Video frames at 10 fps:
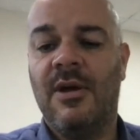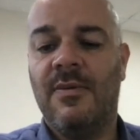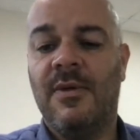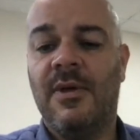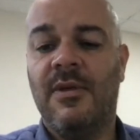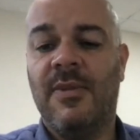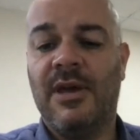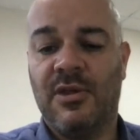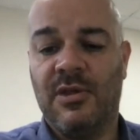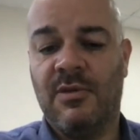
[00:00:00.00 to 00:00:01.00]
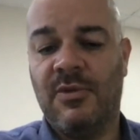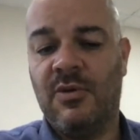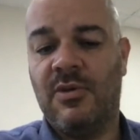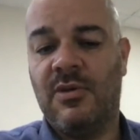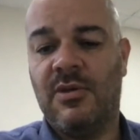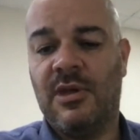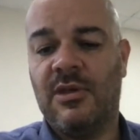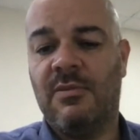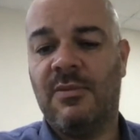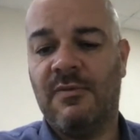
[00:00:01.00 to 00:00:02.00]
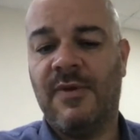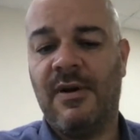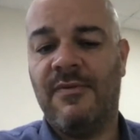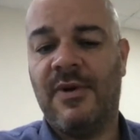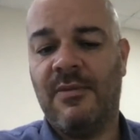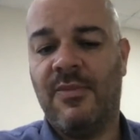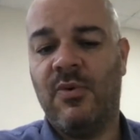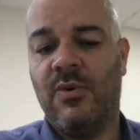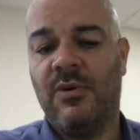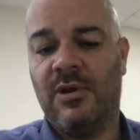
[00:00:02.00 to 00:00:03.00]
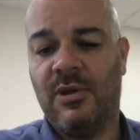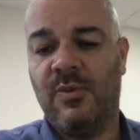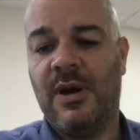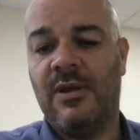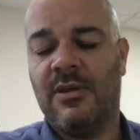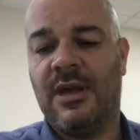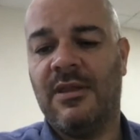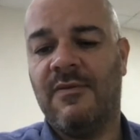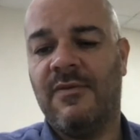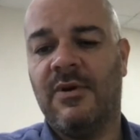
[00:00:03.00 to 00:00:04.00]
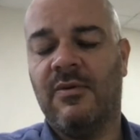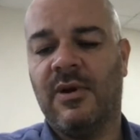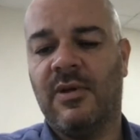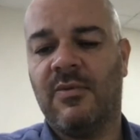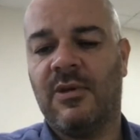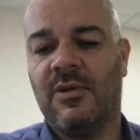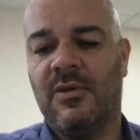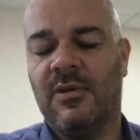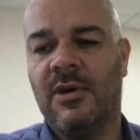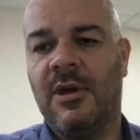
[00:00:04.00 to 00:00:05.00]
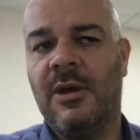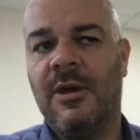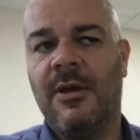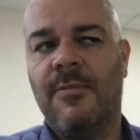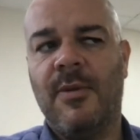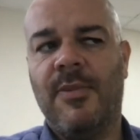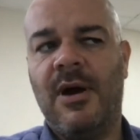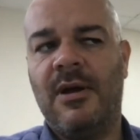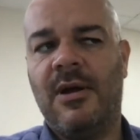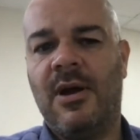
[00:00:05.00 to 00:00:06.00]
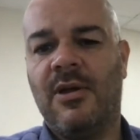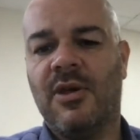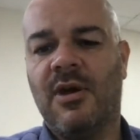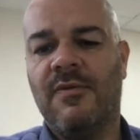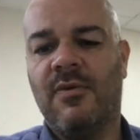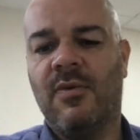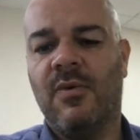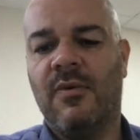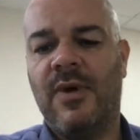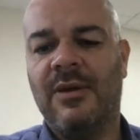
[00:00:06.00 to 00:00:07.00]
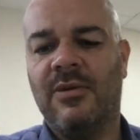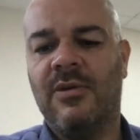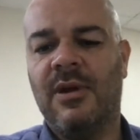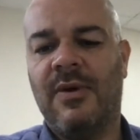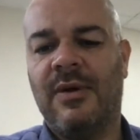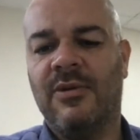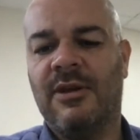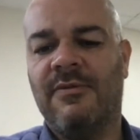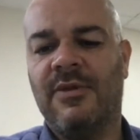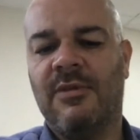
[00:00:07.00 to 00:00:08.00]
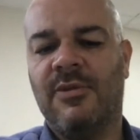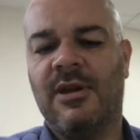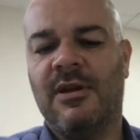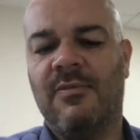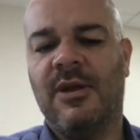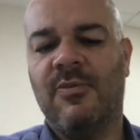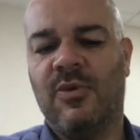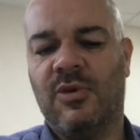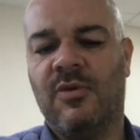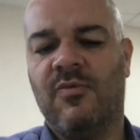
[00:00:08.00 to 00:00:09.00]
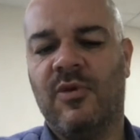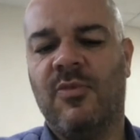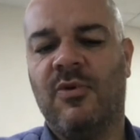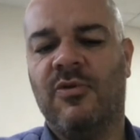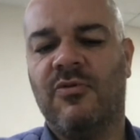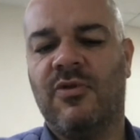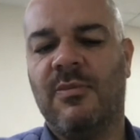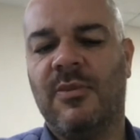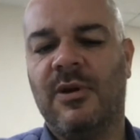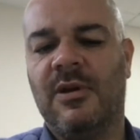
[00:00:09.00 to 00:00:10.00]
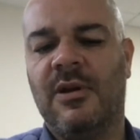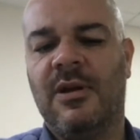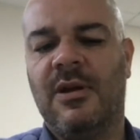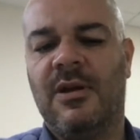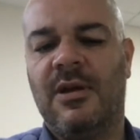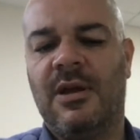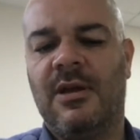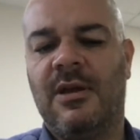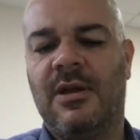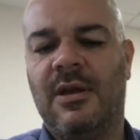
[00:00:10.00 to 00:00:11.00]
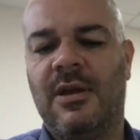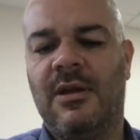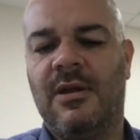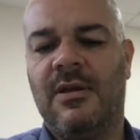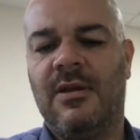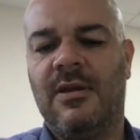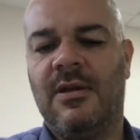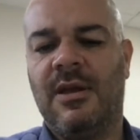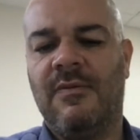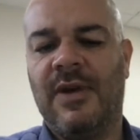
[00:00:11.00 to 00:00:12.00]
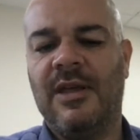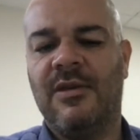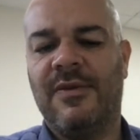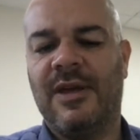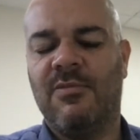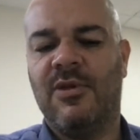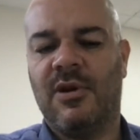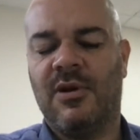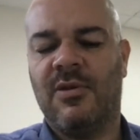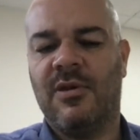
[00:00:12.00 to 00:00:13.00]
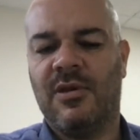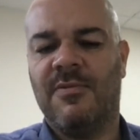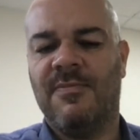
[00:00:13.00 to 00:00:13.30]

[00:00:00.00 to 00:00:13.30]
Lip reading: that the patient's immune system is very, very important, as well as the antifungal drugs we use. But by and large, overall, around 70% of people should respond to treatment in invasive aspergillosis.